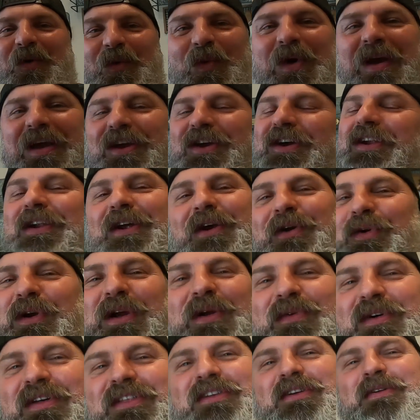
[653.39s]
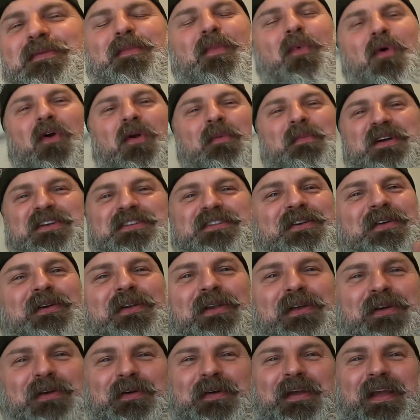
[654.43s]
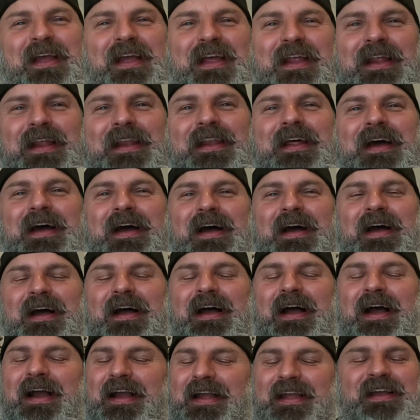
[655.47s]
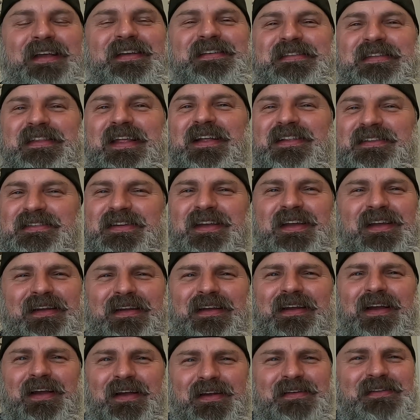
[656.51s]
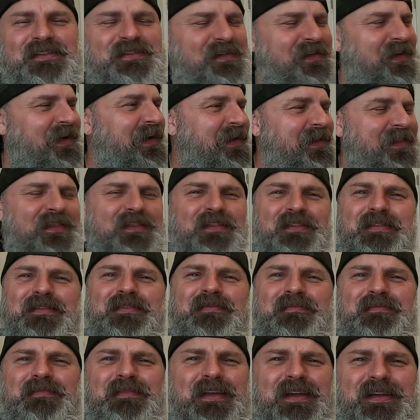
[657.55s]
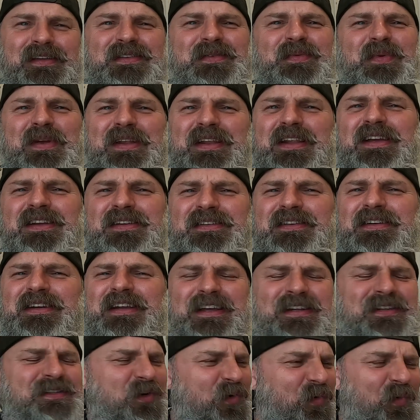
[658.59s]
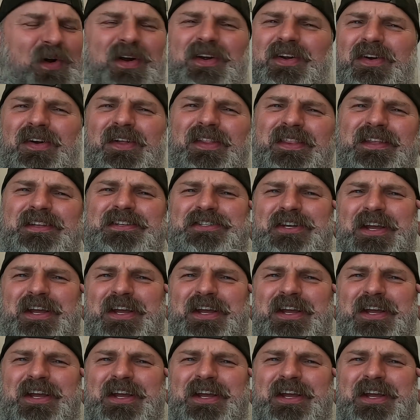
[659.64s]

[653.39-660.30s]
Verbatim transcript: We couldn't agree with you more, Mr. Luke, and uh, I guess that's it, guys. I guess we need to get to work on the